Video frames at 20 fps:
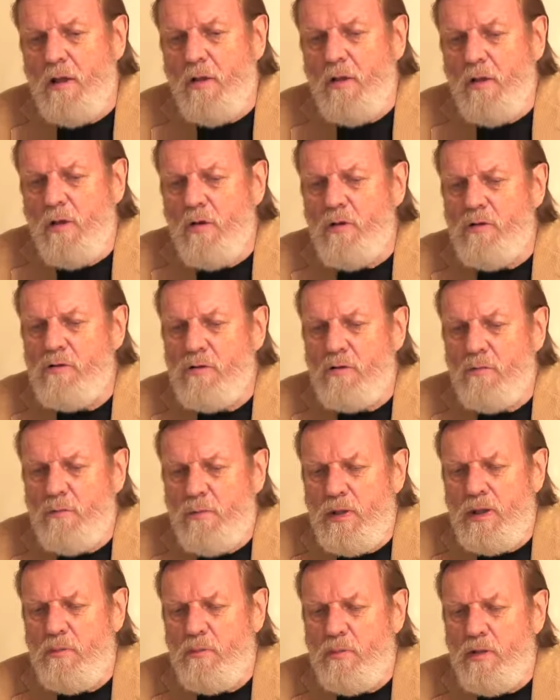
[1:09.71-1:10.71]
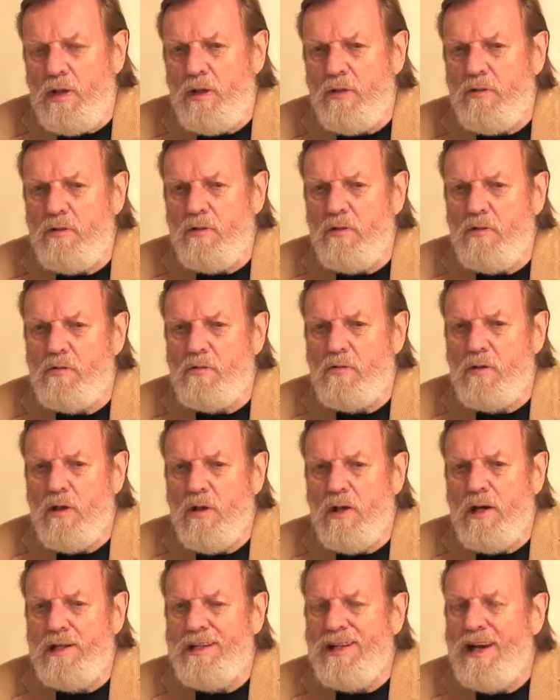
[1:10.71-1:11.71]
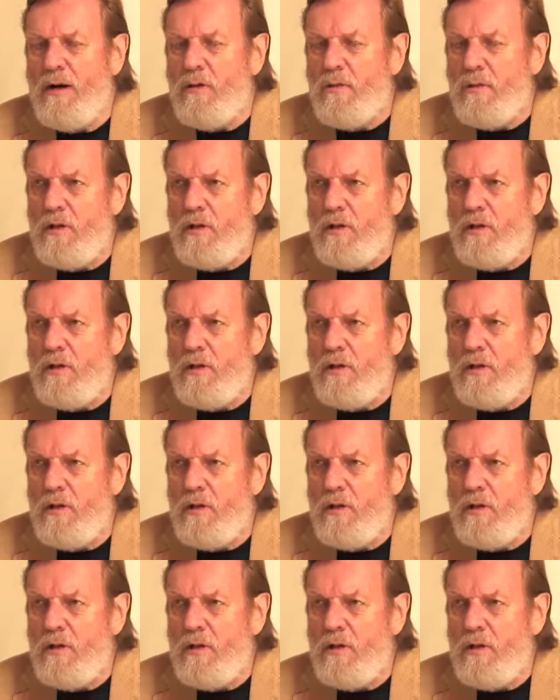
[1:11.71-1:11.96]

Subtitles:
Those are big breakthroughs, and now